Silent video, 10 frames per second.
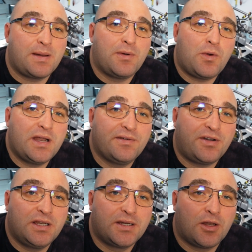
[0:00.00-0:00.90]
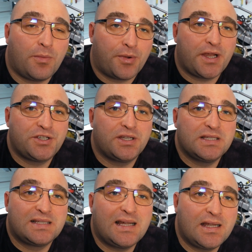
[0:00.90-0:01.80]
number one of our little operation
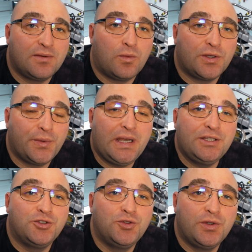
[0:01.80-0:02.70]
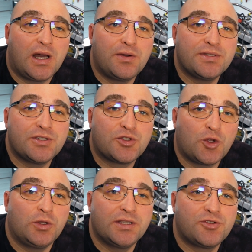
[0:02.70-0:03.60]
is done. What we need to do now is
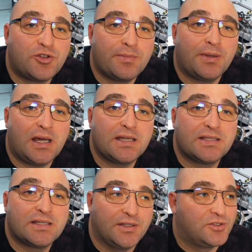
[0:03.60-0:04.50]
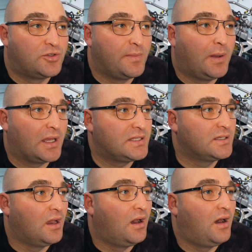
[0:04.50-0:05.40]
install the strip light,
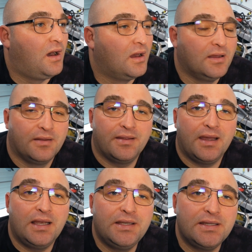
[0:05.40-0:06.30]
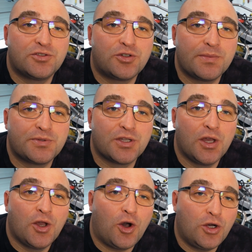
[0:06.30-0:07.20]
the LED strips
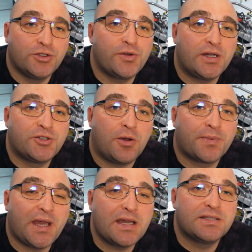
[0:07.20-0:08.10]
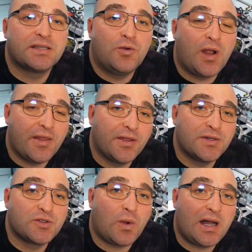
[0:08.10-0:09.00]
onto our top case, run
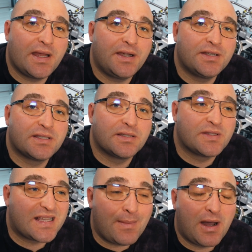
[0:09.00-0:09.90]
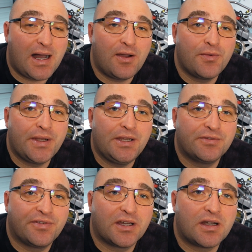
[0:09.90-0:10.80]
those wires. Somehow we need
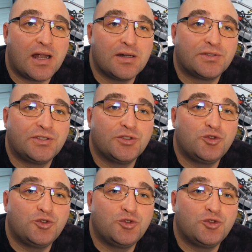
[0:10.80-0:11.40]
to figure out